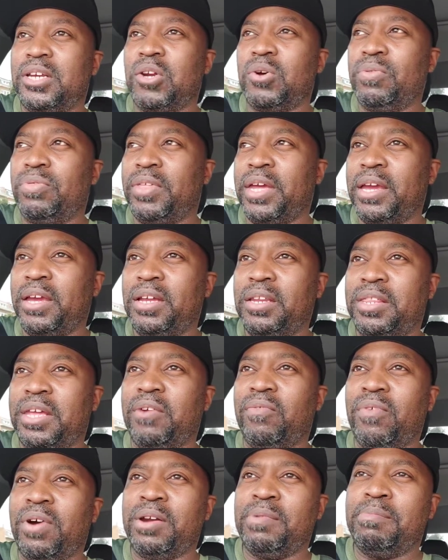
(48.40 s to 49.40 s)
they
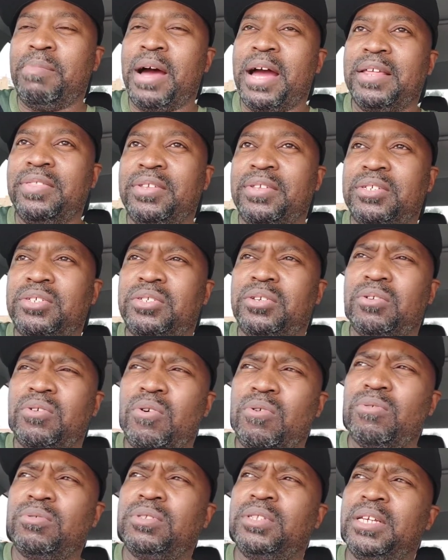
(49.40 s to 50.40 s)
run by this
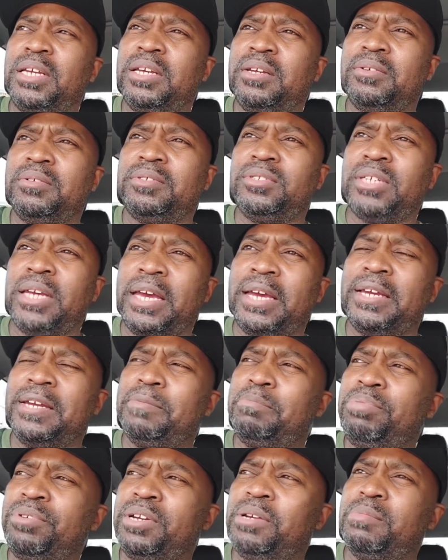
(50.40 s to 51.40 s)
whole thing saying
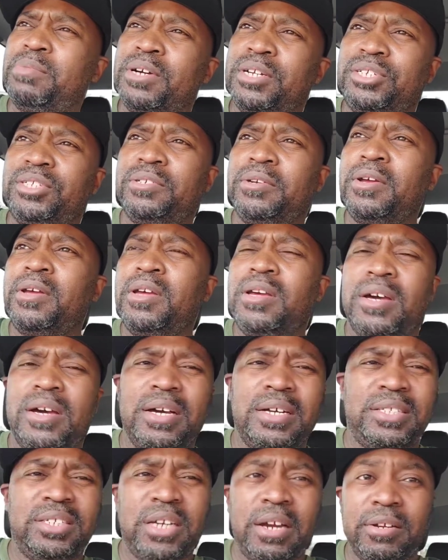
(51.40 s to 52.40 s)
pretty much
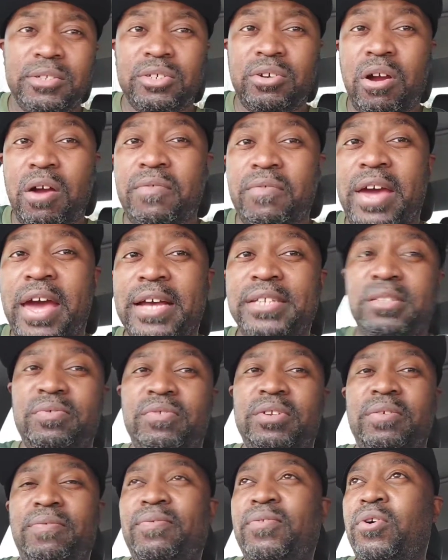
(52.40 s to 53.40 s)
Terence Crawford hasn't
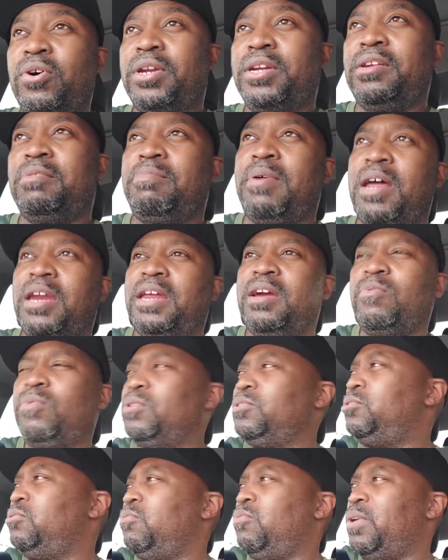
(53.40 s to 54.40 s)
really fought anybody at
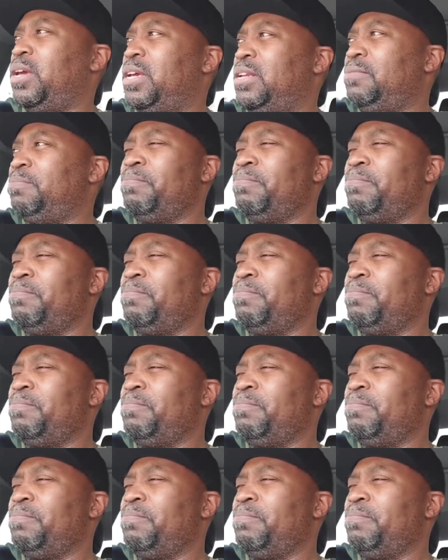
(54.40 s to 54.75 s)
welterweight.